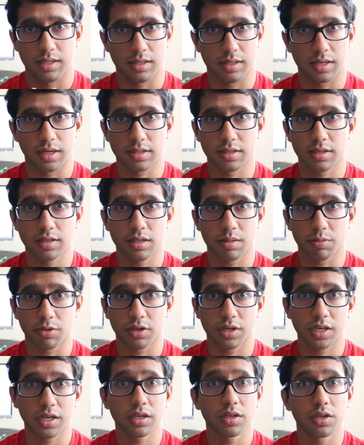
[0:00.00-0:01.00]
Lexus, I'm
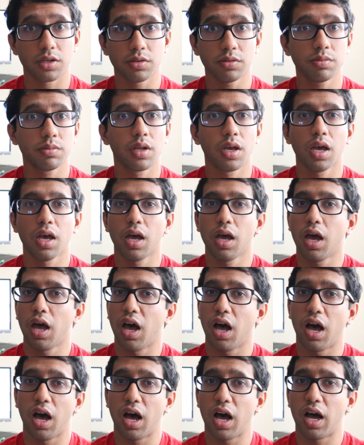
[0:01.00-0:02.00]
looking at you,
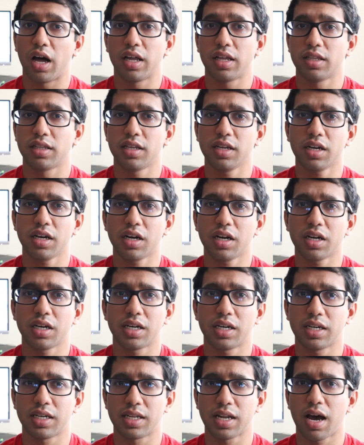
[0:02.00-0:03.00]

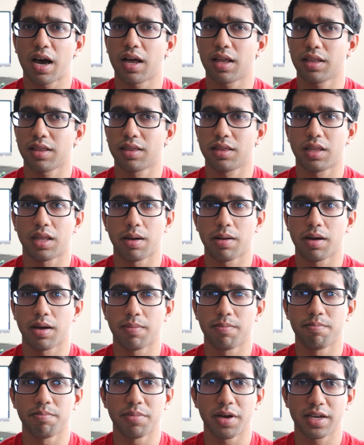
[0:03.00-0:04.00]
they're not the
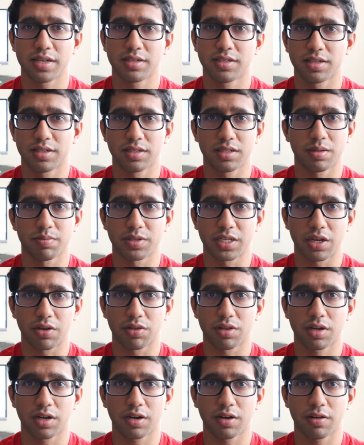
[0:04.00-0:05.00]
best systems
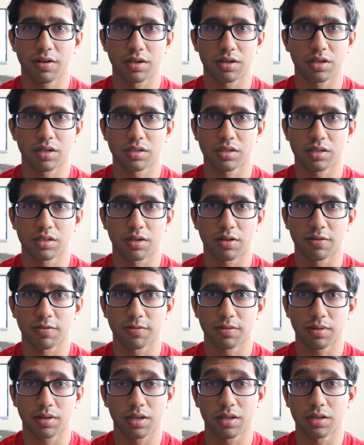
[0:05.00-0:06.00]
out there in
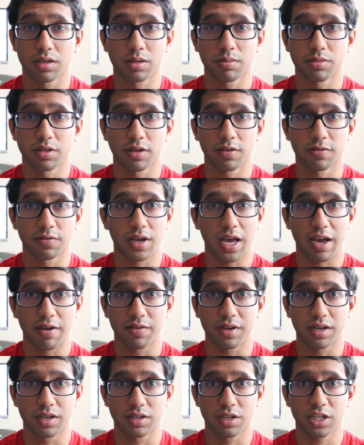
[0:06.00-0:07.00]
terms of
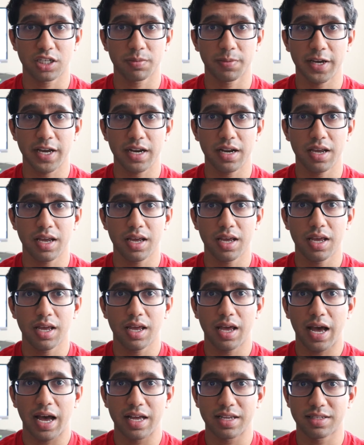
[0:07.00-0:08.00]
having a touchpad,
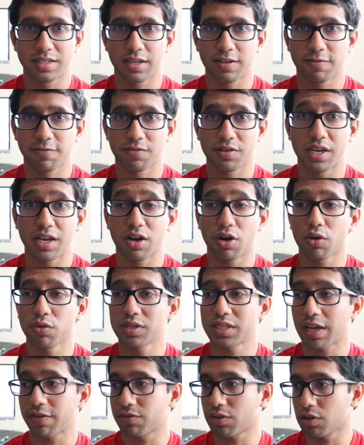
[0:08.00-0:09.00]
as if you
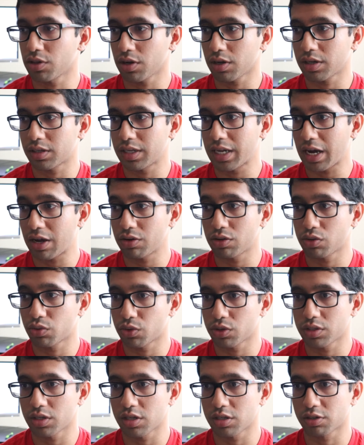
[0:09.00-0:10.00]
always have to look down
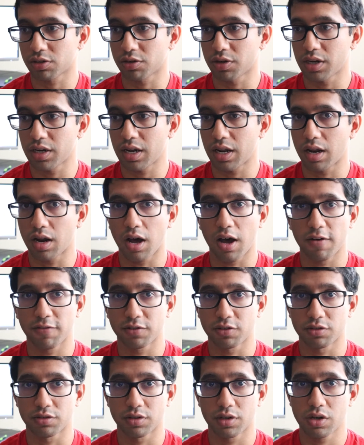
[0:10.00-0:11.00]
towards the screen and off
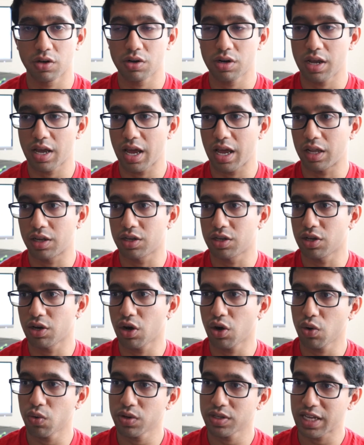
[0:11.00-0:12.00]
the road, and you
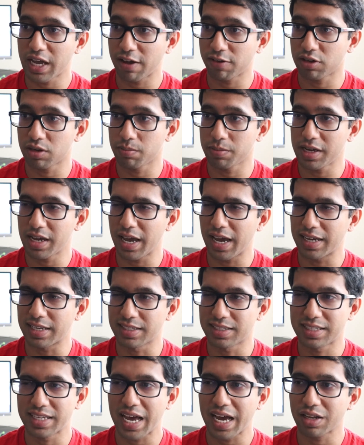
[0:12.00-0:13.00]
always have to be
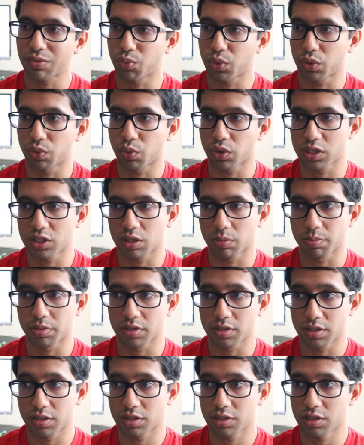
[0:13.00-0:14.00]
exact with what your
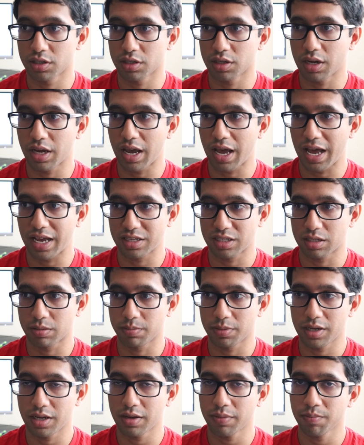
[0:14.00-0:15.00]
precision has to
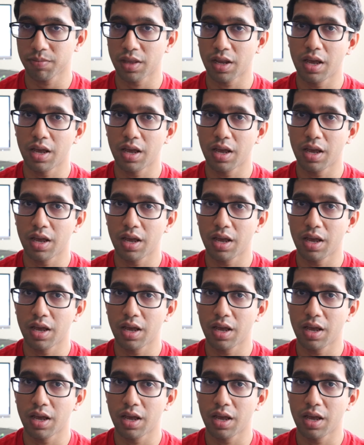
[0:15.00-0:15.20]
be.